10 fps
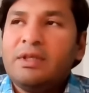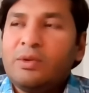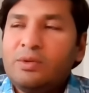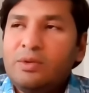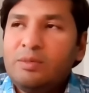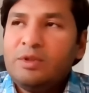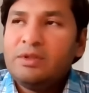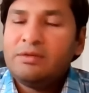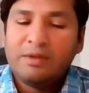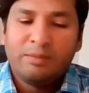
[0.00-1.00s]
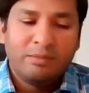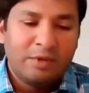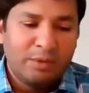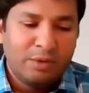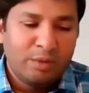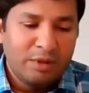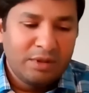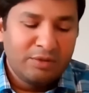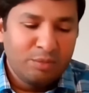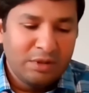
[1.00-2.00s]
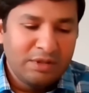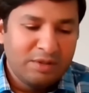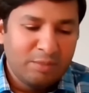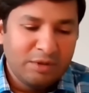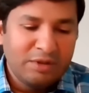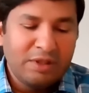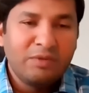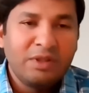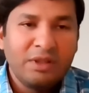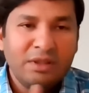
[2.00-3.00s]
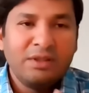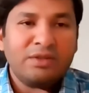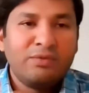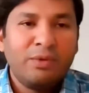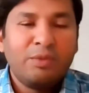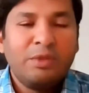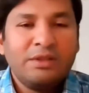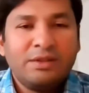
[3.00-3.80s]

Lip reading: And October, from October, November, December, January, in these 4